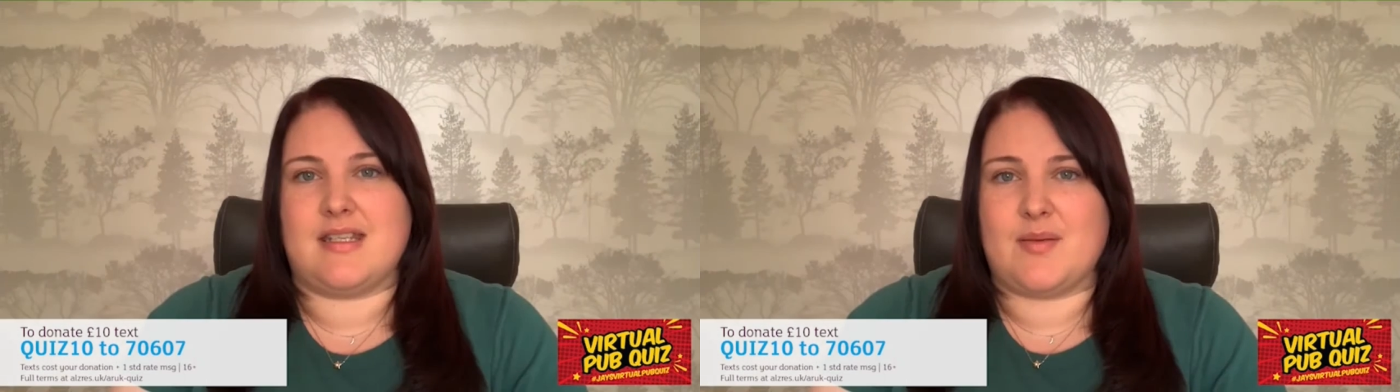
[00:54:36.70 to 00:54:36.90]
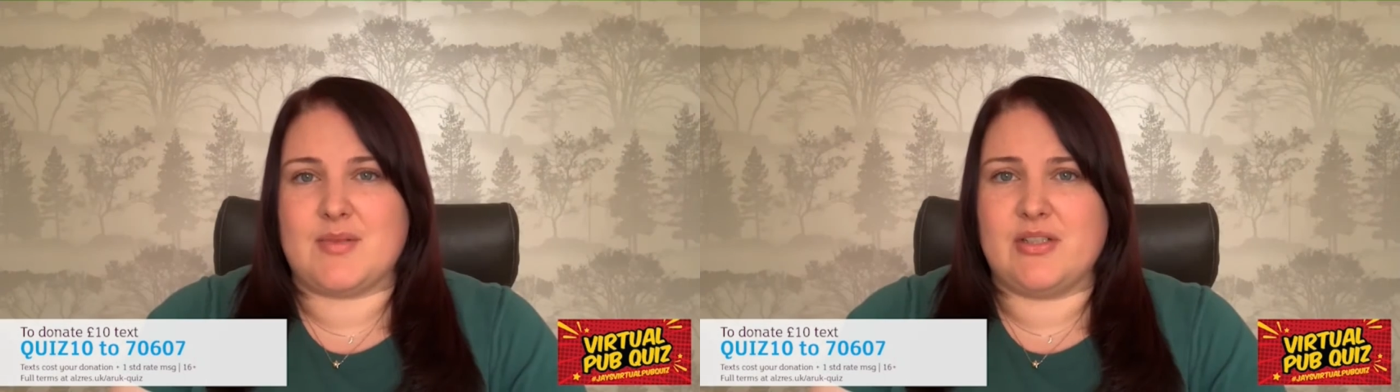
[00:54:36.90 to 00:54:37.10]

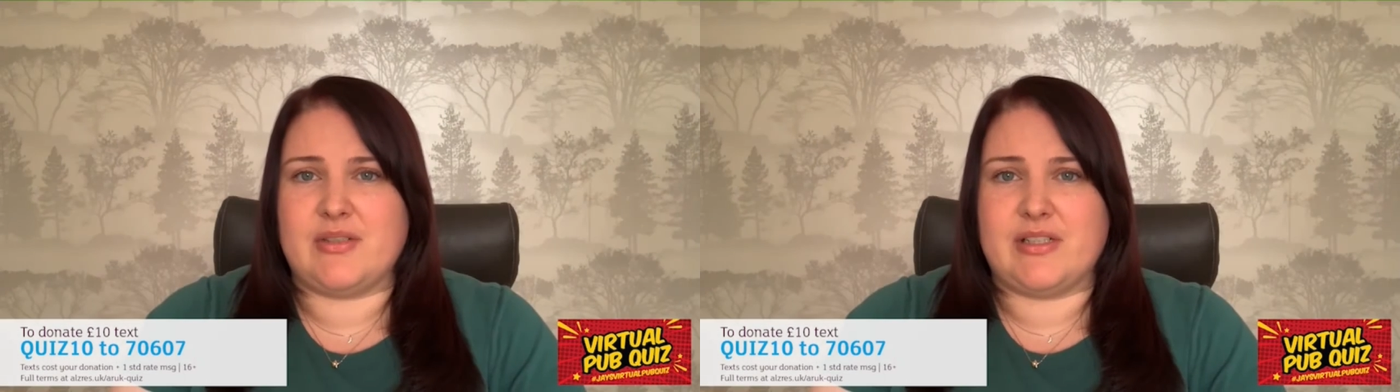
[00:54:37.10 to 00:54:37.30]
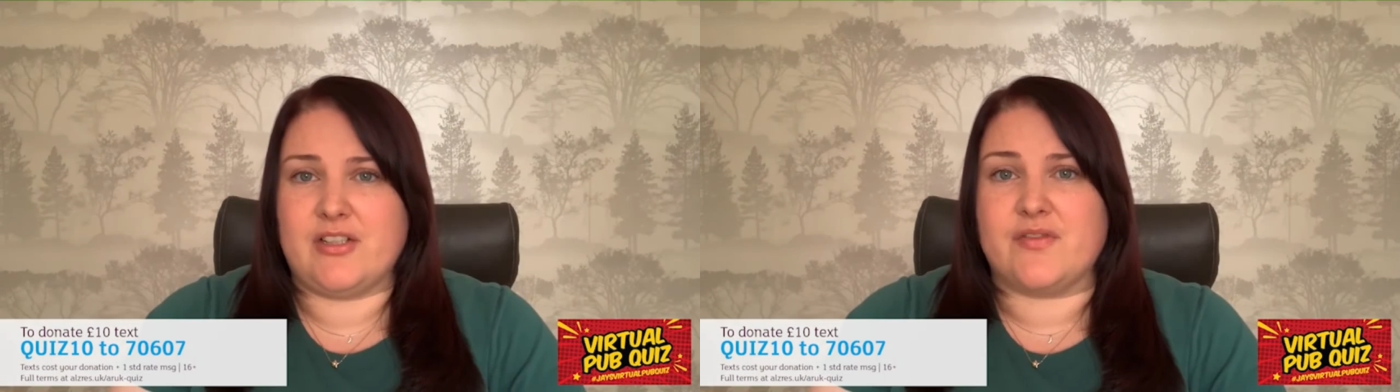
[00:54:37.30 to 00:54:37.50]

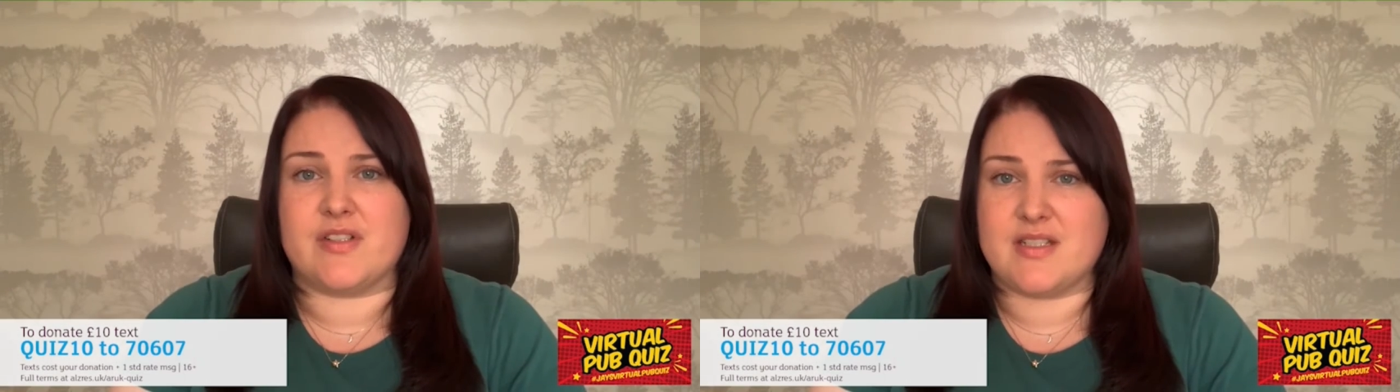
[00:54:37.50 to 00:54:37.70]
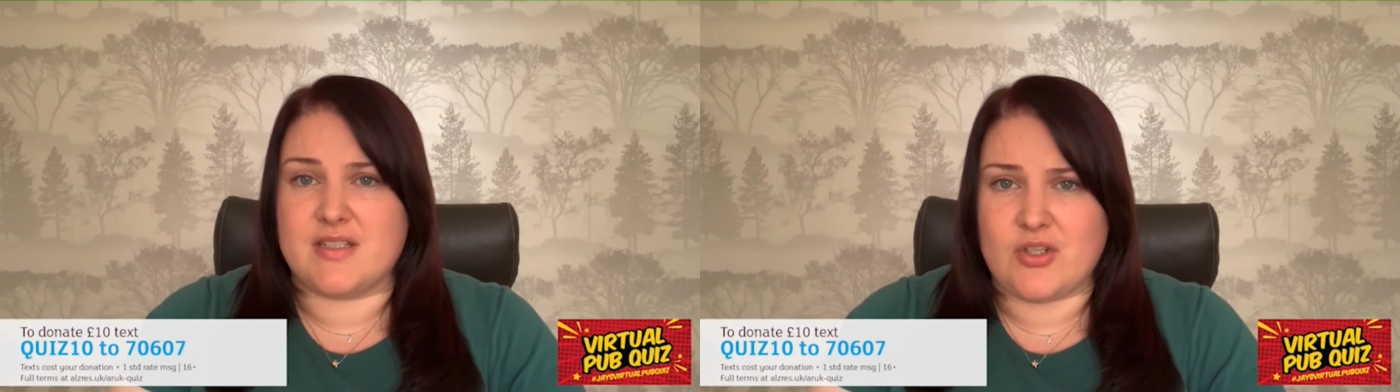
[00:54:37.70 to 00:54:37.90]
absolutely loved
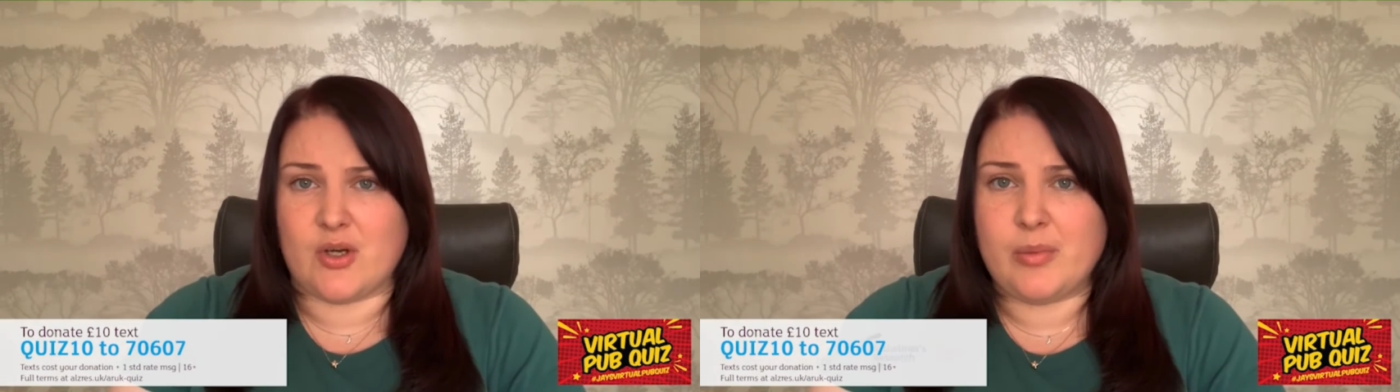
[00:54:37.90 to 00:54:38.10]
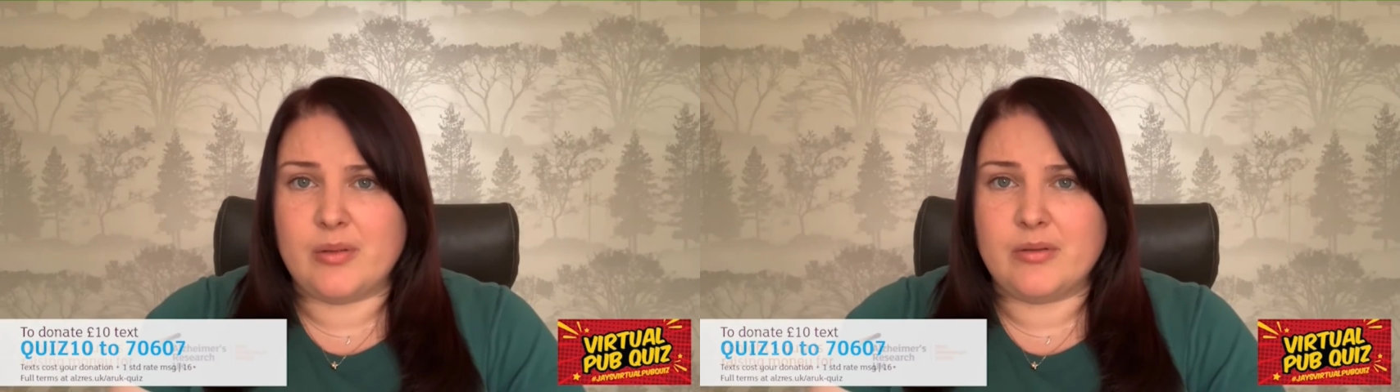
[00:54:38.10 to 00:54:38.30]
his
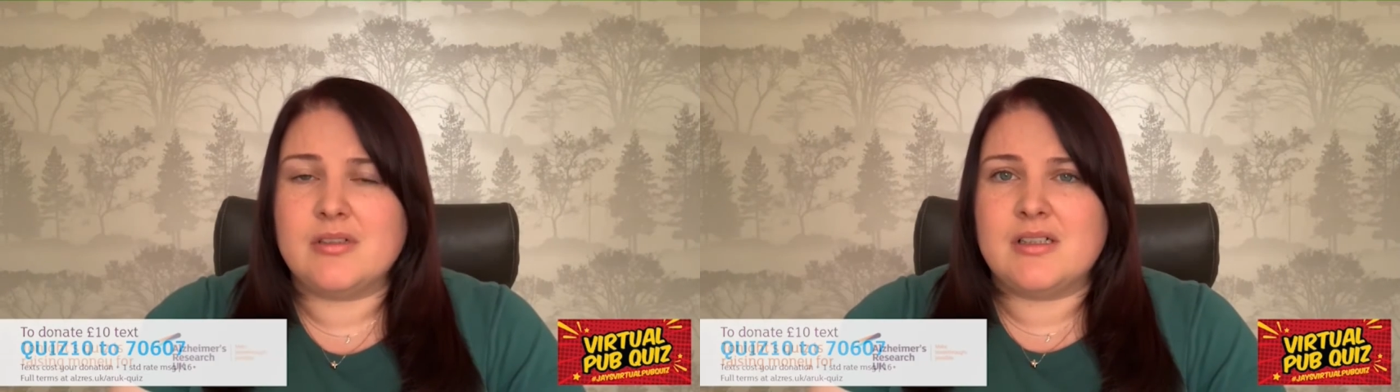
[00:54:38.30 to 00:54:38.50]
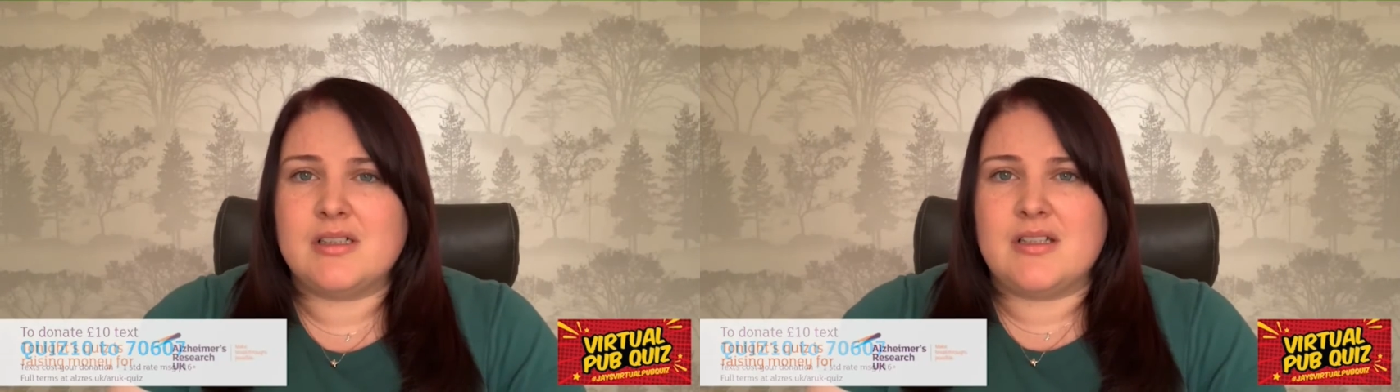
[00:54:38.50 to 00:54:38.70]
job.
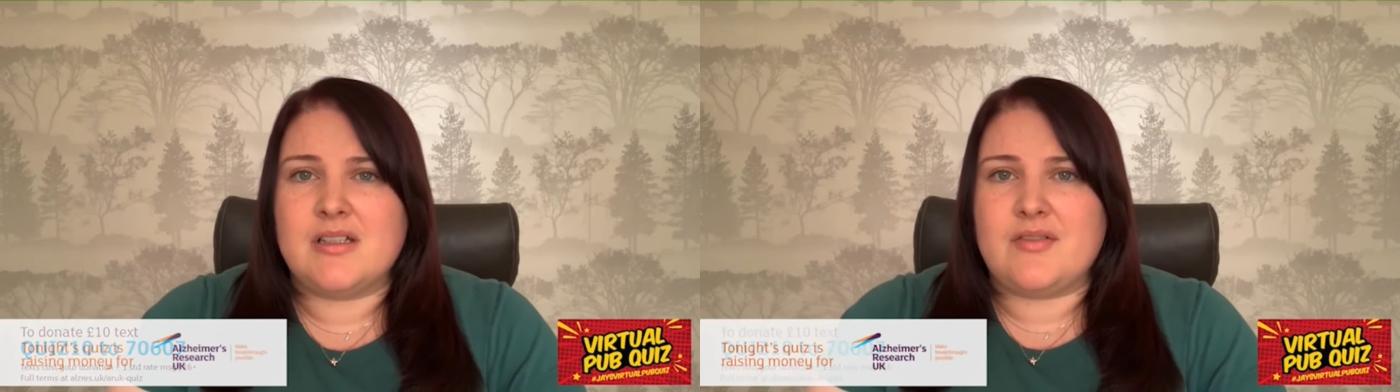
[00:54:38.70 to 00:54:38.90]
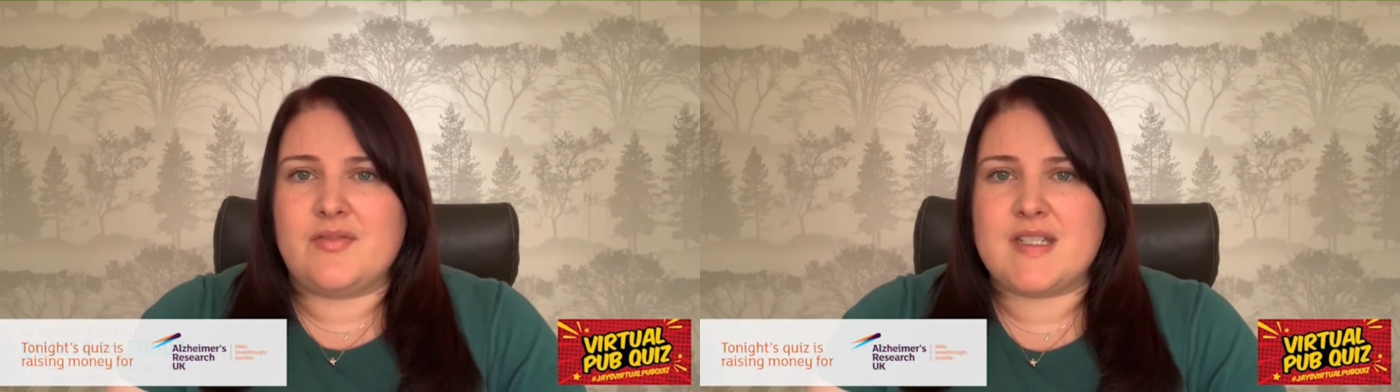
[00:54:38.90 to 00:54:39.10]

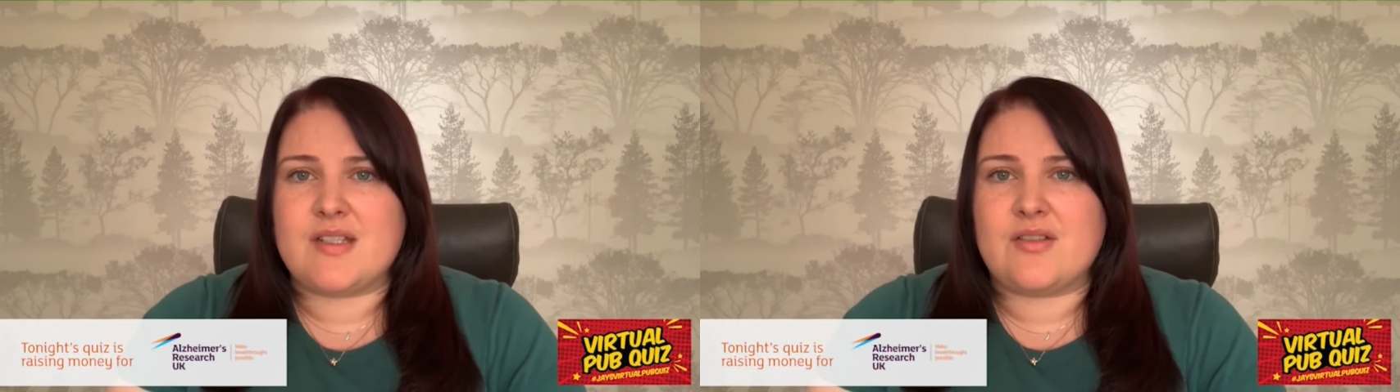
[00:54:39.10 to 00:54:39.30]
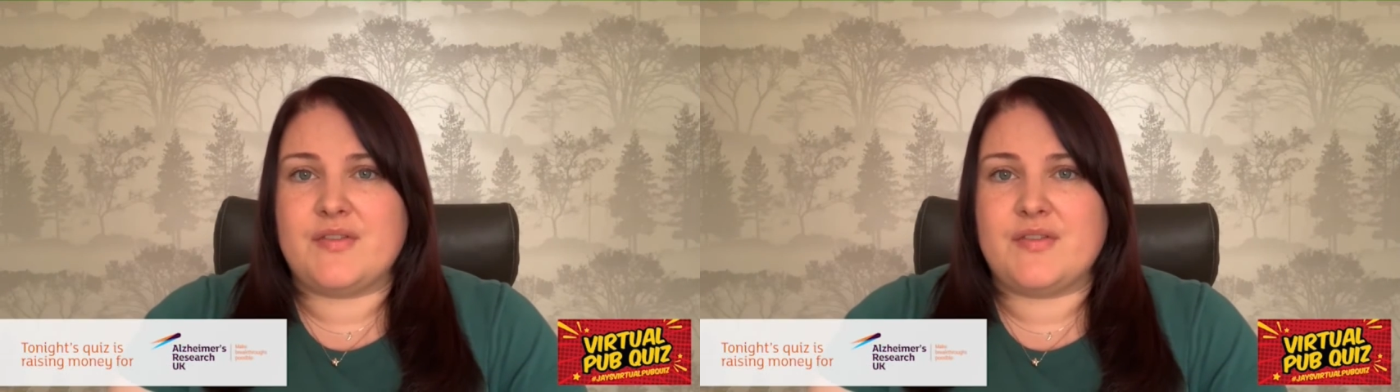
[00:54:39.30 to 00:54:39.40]
Physical